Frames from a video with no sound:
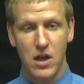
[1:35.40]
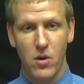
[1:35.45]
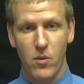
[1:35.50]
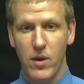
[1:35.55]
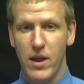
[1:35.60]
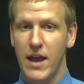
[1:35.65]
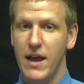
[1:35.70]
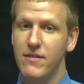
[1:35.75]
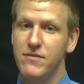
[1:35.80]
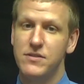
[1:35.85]

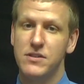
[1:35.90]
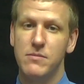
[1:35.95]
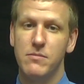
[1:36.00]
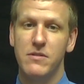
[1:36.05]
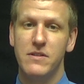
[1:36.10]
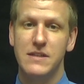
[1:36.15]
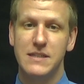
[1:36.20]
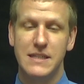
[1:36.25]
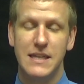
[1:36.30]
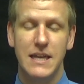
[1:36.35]
we have some
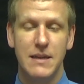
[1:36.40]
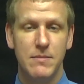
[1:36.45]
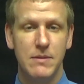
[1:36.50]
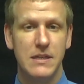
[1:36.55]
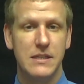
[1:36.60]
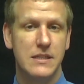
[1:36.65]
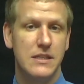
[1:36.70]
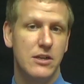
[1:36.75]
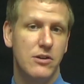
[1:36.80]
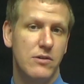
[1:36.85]
of the same
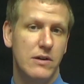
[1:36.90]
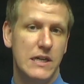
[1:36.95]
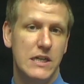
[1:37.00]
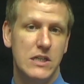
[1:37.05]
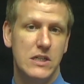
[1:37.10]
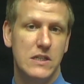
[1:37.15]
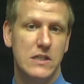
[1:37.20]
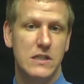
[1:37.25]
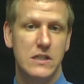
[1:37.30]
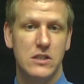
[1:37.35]

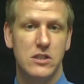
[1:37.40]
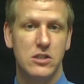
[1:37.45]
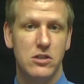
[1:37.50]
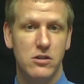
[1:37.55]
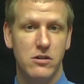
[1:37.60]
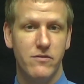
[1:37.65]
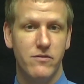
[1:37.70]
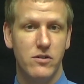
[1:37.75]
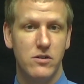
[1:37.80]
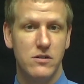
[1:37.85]
considerations in
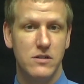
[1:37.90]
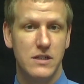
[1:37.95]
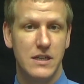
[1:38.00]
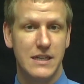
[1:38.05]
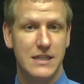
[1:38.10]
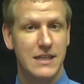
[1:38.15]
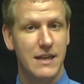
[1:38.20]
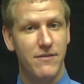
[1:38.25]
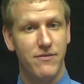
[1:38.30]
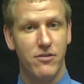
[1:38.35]
servers,
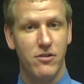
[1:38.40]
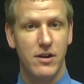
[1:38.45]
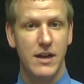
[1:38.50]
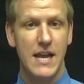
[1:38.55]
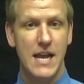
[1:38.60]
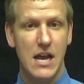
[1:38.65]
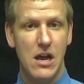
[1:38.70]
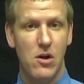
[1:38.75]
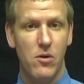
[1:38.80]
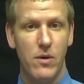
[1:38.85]
except for
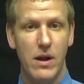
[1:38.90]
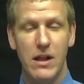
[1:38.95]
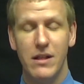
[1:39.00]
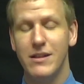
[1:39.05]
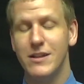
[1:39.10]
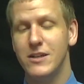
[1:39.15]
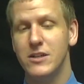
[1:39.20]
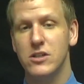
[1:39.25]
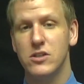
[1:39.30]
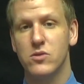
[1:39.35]
now, rather
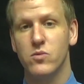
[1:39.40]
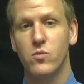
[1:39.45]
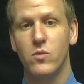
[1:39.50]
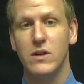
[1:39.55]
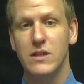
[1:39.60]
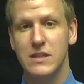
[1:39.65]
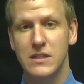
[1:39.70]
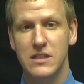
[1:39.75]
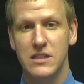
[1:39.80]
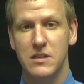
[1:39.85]
than just
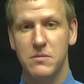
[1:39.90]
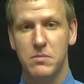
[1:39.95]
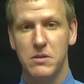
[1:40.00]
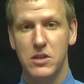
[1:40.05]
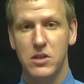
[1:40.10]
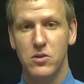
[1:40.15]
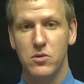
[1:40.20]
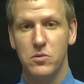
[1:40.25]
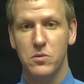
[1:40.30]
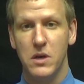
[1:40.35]
one
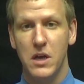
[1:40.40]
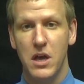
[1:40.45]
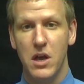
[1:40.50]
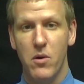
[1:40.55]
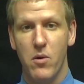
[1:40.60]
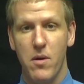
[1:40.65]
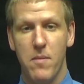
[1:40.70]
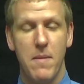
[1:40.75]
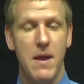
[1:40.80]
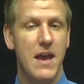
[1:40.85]
CPU,
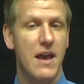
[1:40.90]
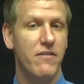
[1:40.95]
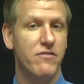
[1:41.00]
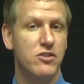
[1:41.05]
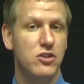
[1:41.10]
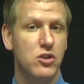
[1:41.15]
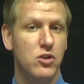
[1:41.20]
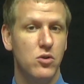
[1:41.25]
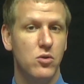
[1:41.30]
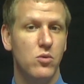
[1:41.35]
we may
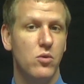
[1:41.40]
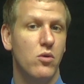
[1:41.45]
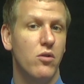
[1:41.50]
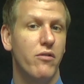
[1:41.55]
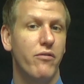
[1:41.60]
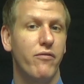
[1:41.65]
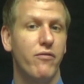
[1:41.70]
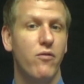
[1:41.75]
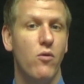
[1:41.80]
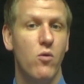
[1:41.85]
have 2
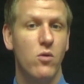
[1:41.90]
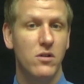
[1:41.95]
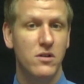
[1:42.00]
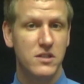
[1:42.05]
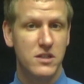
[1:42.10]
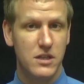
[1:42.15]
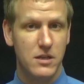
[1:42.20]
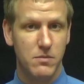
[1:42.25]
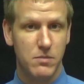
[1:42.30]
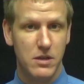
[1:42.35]
or 4
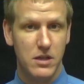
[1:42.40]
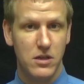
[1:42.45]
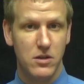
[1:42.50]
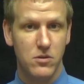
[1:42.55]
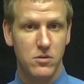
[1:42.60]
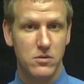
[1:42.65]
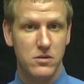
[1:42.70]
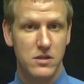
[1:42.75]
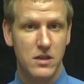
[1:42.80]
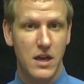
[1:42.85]

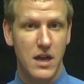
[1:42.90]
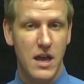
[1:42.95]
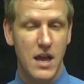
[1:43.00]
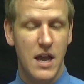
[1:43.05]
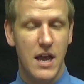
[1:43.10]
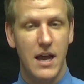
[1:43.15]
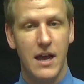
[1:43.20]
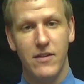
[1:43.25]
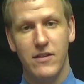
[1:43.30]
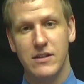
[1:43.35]
CPUs.
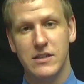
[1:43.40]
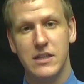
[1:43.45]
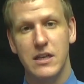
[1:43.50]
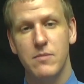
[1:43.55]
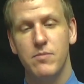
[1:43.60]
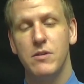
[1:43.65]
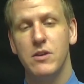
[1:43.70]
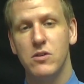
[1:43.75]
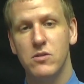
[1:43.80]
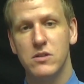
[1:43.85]
And the
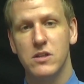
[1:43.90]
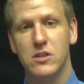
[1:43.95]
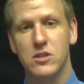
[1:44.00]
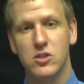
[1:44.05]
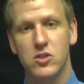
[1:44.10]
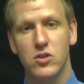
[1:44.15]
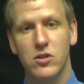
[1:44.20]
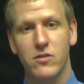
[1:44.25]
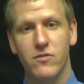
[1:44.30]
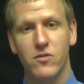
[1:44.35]
CPUs in
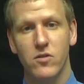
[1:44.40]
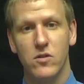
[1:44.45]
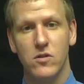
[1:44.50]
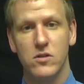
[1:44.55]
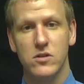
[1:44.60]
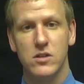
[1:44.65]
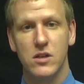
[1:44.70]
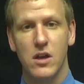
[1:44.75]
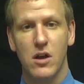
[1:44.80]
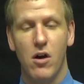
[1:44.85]

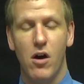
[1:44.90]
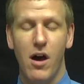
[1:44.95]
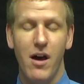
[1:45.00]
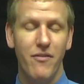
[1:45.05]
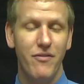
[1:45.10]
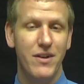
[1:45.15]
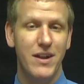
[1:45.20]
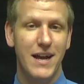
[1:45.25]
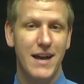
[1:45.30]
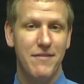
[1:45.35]
servers
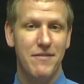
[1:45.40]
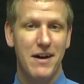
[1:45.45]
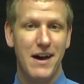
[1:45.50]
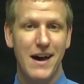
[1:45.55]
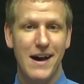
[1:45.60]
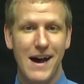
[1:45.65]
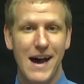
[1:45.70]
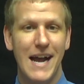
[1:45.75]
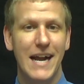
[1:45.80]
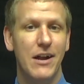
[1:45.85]
often have a
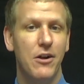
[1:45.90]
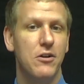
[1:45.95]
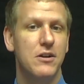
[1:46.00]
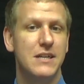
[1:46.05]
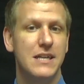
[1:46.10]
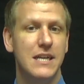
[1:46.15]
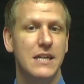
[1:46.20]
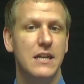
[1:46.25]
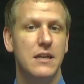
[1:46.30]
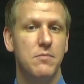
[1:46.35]
higher
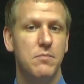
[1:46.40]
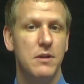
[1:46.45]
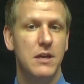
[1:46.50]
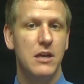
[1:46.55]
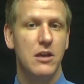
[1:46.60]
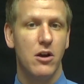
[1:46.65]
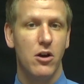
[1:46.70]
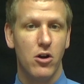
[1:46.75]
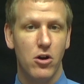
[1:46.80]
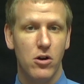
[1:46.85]

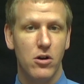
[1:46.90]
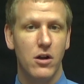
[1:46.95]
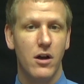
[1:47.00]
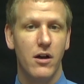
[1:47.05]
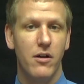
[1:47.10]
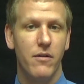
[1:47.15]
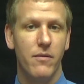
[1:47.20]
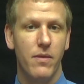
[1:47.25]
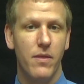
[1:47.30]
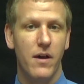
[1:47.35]
TDP,
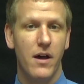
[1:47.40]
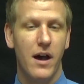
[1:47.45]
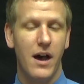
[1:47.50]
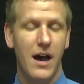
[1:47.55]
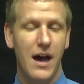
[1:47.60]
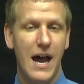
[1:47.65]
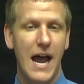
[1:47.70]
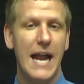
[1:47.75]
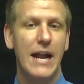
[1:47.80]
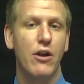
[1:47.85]
a
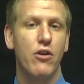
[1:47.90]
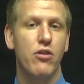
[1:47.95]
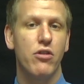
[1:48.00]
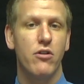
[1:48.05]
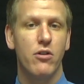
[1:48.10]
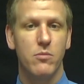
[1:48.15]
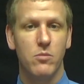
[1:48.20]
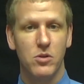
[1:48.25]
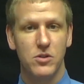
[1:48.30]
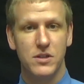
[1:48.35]
higher
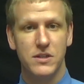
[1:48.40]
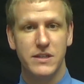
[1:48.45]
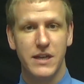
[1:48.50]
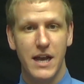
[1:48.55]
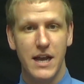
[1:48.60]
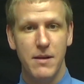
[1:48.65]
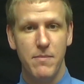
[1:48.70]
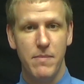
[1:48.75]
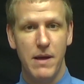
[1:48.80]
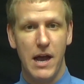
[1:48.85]
thermal
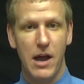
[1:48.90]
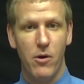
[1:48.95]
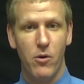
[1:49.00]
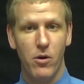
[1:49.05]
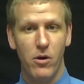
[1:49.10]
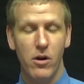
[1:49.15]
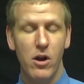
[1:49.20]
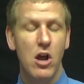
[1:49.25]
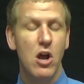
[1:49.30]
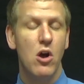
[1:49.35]
design
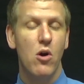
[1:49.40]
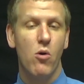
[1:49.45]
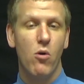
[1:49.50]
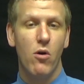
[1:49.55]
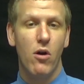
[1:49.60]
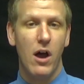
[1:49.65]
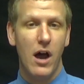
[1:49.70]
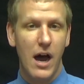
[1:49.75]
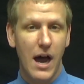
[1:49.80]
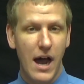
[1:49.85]
power,
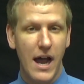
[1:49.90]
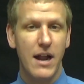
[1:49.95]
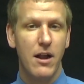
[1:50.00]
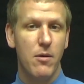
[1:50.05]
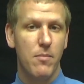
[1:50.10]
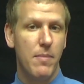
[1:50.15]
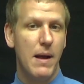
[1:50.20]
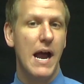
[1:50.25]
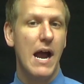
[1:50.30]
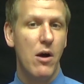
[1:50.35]
or a
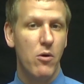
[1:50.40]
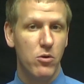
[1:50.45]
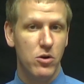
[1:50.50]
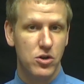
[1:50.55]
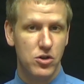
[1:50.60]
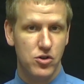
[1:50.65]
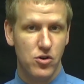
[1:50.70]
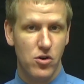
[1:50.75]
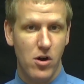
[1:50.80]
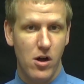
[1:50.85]
higher power
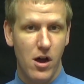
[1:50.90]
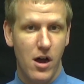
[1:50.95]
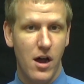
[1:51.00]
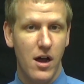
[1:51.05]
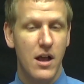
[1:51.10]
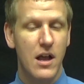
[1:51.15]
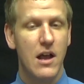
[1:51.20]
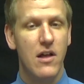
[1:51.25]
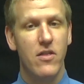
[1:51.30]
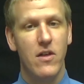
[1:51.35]

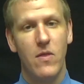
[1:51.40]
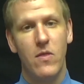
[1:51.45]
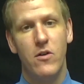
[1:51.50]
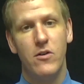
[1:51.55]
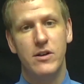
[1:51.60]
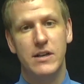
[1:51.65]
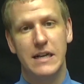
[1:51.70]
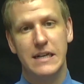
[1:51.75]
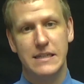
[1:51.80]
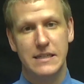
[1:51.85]
draw than
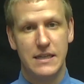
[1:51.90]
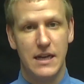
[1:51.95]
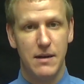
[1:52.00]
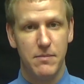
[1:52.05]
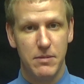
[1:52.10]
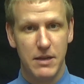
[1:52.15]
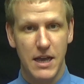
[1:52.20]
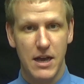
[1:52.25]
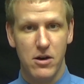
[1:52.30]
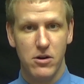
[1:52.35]
their
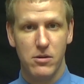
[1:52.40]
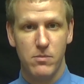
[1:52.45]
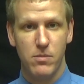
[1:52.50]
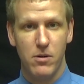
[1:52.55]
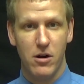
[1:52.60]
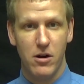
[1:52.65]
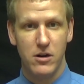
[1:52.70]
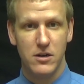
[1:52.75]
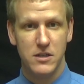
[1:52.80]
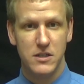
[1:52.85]
desktop
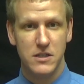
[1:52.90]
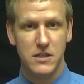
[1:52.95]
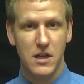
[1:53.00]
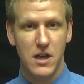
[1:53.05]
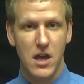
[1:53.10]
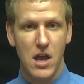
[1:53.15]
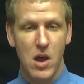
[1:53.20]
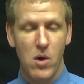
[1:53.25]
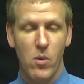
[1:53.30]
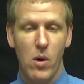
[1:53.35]
counterparts.
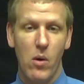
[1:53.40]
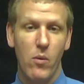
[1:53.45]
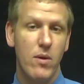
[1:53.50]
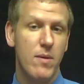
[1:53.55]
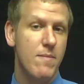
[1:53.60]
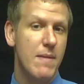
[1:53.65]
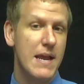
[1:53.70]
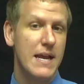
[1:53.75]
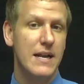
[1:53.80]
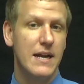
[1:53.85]
While we
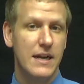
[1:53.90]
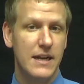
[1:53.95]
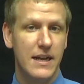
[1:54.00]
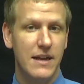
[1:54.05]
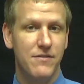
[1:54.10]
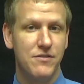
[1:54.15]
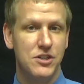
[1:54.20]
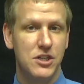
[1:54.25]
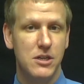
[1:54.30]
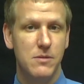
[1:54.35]
may not
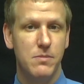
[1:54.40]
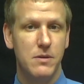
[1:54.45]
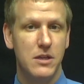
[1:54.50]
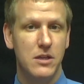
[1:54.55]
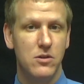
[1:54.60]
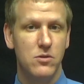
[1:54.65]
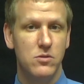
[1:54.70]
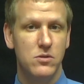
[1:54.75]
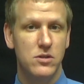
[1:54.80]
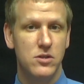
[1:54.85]
have
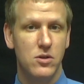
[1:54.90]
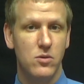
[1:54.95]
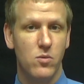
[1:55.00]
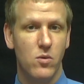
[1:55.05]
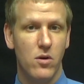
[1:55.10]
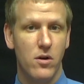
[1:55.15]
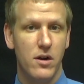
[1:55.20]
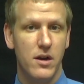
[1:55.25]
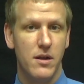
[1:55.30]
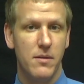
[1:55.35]
GPUs to
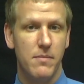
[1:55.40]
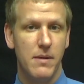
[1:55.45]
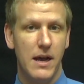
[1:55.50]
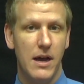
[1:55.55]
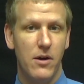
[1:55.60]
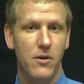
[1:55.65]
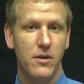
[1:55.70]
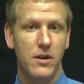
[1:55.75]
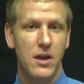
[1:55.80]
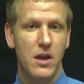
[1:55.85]
worry
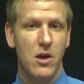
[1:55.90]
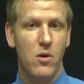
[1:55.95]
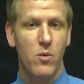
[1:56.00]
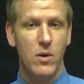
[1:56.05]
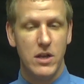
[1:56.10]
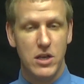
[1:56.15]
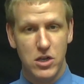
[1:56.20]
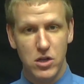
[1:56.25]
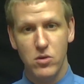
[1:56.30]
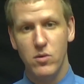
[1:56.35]
about,
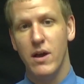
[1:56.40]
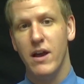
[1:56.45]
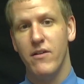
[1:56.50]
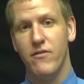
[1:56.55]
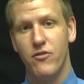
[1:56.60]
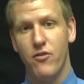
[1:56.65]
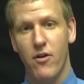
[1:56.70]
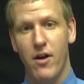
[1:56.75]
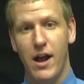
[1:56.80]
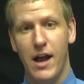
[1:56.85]
we do
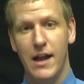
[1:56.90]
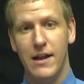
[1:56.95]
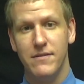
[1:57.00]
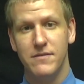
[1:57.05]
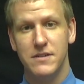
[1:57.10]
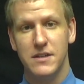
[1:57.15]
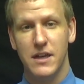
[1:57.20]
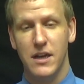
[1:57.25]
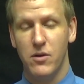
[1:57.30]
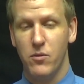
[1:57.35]
have
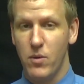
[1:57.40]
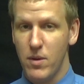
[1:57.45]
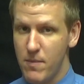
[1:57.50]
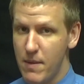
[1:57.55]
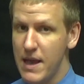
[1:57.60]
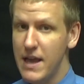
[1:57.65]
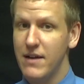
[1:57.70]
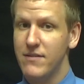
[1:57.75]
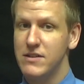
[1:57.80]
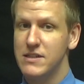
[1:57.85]
drives, and we
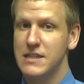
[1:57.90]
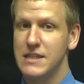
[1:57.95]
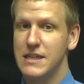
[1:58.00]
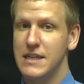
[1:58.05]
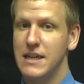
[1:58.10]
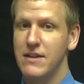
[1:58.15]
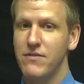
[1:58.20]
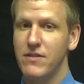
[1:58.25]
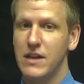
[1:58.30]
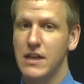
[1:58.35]
may have a
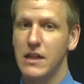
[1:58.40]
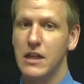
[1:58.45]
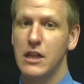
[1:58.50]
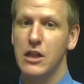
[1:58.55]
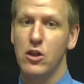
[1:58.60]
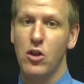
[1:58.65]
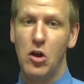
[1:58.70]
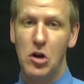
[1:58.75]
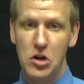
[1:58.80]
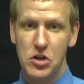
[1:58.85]
significantly
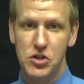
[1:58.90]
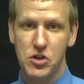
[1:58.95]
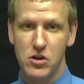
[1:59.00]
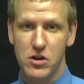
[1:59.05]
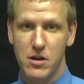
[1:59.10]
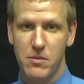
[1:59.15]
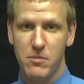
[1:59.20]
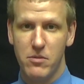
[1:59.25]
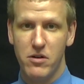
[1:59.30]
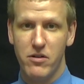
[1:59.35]
larger
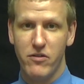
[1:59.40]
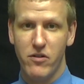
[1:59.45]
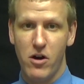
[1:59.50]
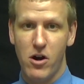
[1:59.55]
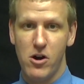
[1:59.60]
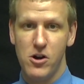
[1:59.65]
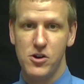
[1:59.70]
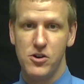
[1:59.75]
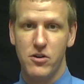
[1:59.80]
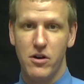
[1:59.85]
number of
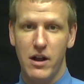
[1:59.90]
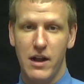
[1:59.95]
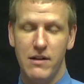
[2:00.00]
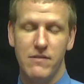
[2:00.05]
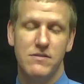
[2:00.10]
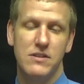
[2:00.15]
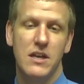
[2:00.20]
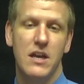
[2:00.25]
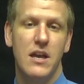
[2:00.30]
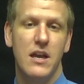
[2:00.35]
hard
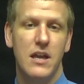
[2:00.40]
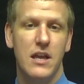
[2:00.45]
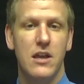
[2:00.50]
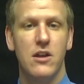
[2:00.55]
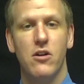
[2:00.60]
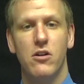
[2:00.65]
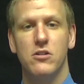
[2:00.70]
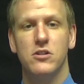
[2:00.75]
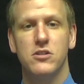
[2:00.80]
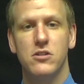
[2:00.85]
drives
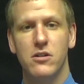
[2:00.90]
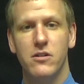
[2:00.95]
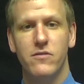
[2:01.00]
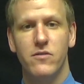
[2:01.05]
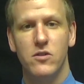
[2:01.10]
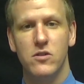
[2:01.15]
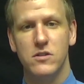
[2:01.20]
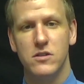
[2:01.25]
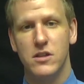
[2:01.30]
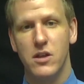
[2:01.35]
in our
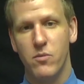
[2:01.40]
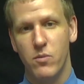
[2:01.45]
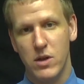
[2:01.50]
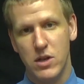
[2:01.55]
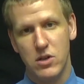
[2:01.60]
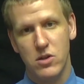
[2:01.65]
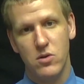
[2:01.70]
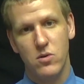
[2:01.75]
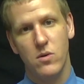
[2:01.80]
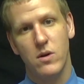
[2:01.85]
servers than we
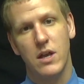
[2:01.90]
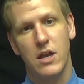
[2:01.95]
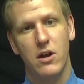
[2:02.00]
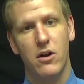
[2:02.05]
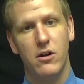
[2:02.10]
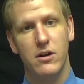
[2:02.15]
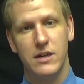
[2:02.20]
do in our